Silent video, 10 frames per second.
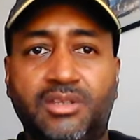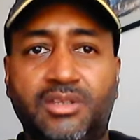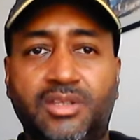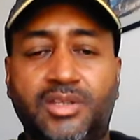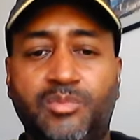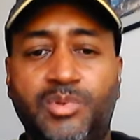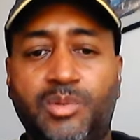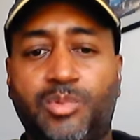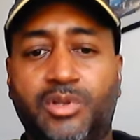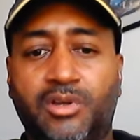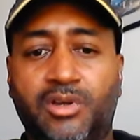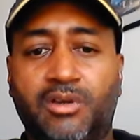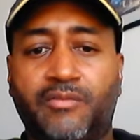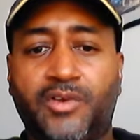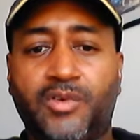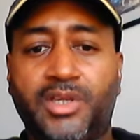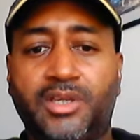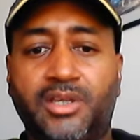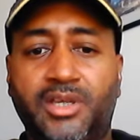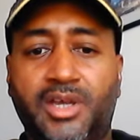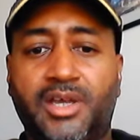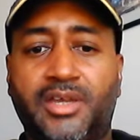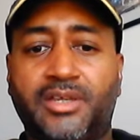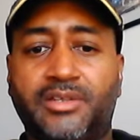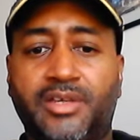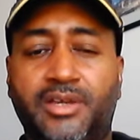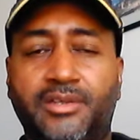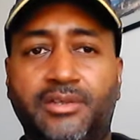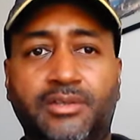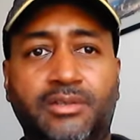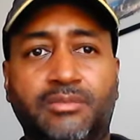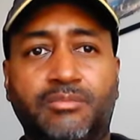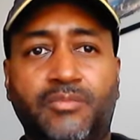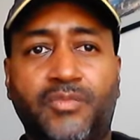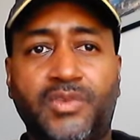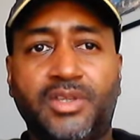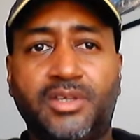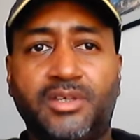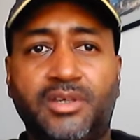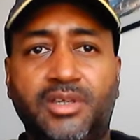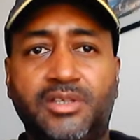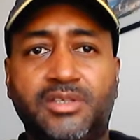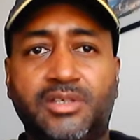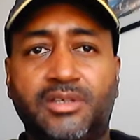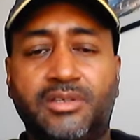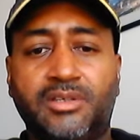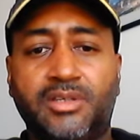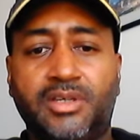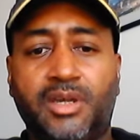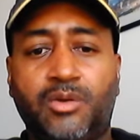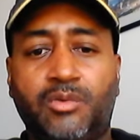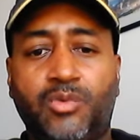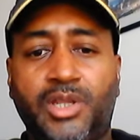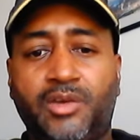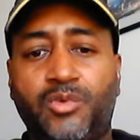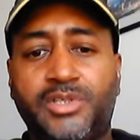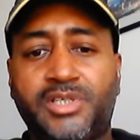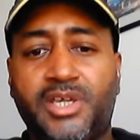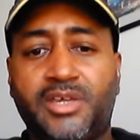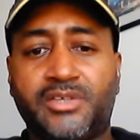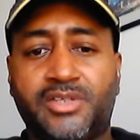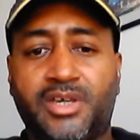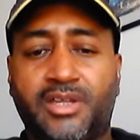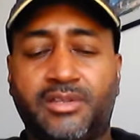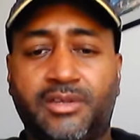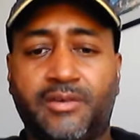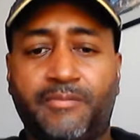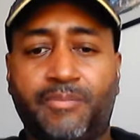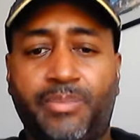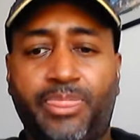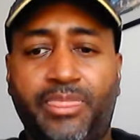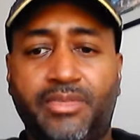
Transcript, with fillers: the, the people are, are very kind and um, it's uh, I, what I would say is that um,